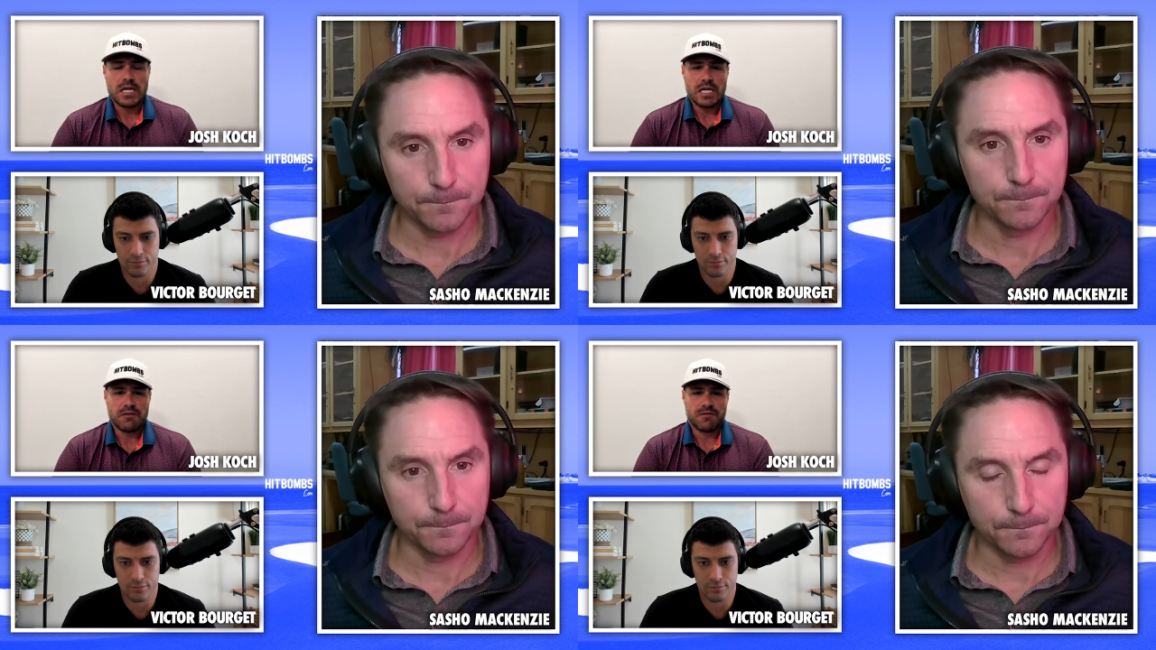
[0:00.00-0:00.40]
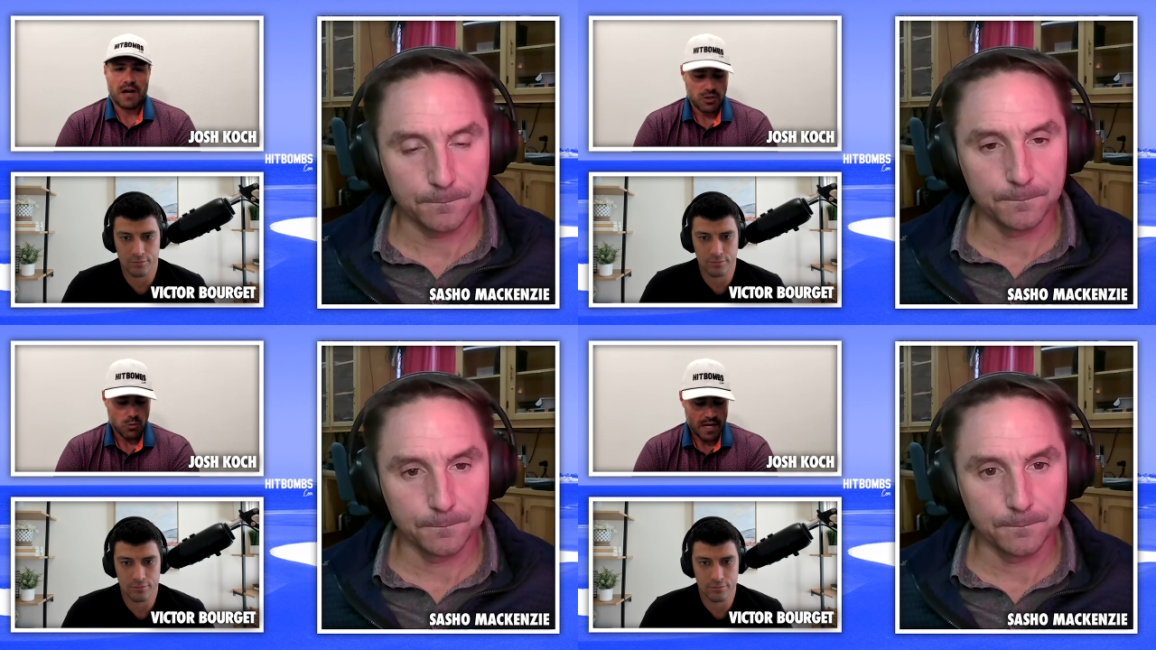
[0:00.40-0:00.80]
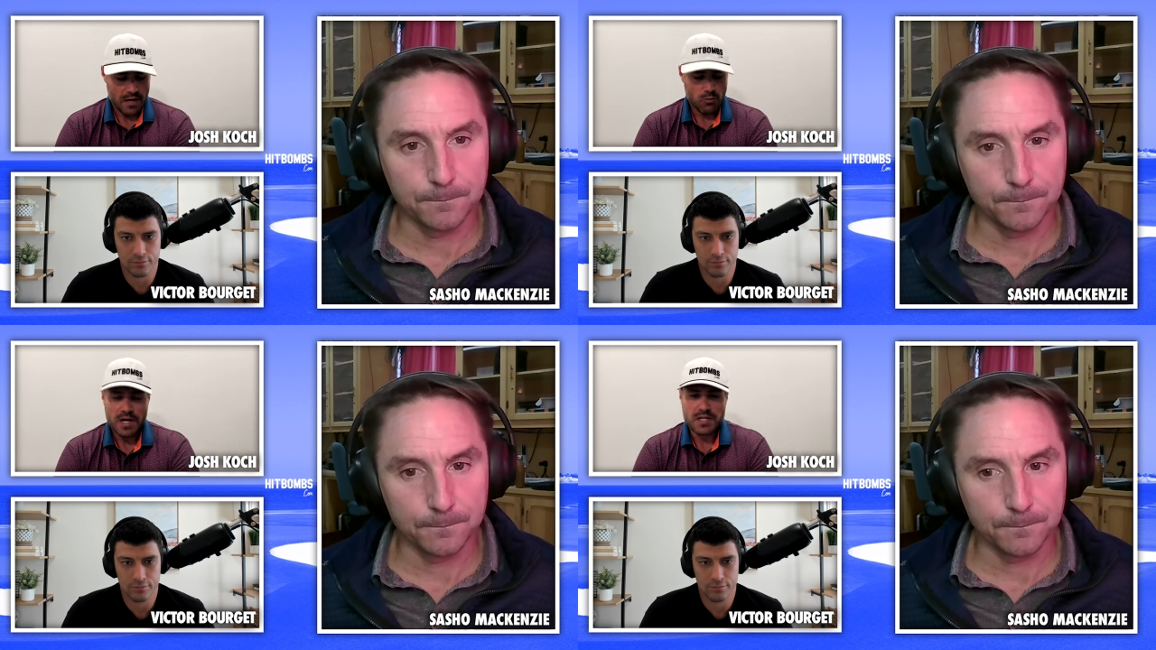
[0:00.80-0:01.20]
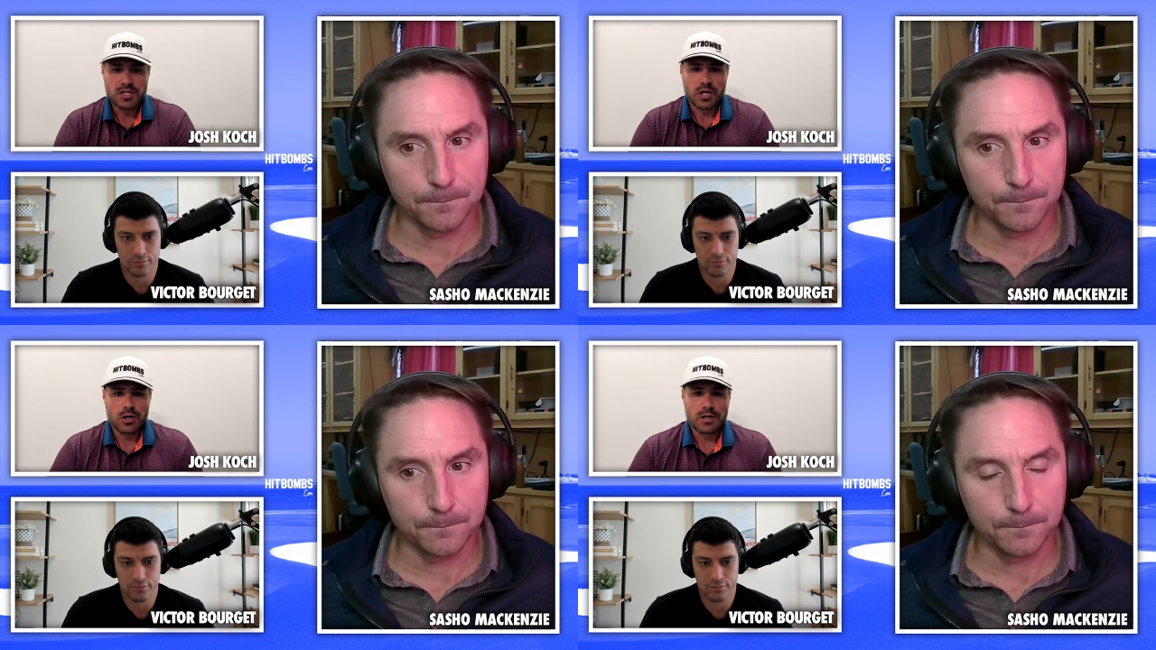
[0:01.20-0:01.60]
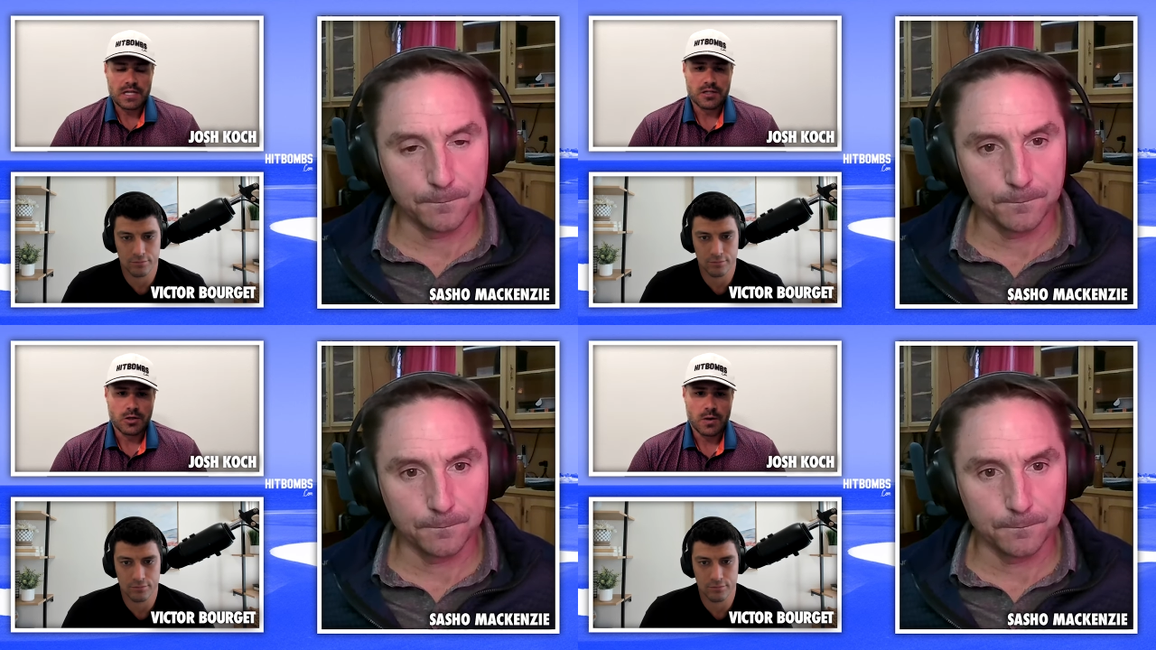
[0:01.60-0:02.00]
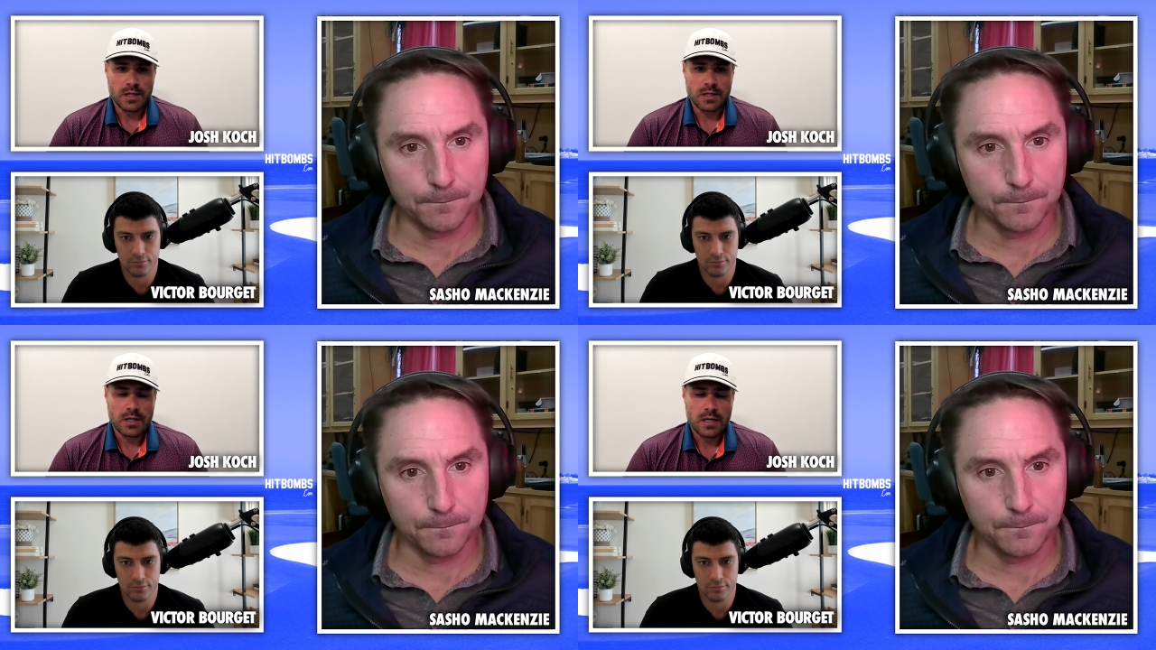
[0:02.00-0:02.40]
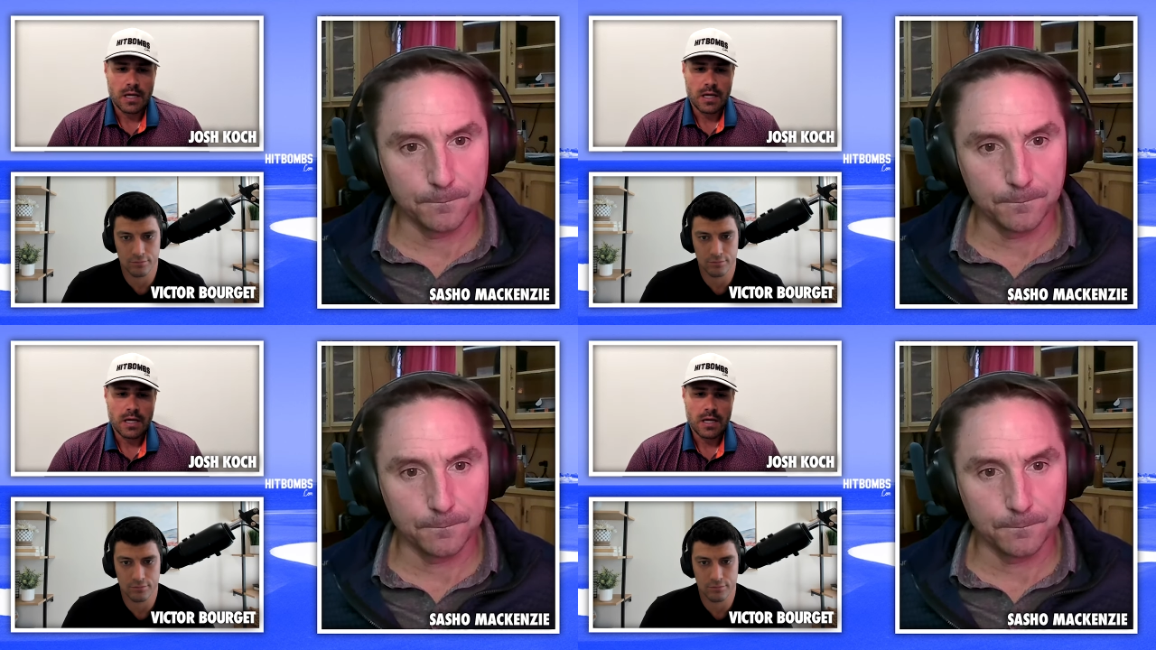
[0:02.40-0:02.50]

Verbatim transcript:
Speaker 1: evaluate what he's currently doing,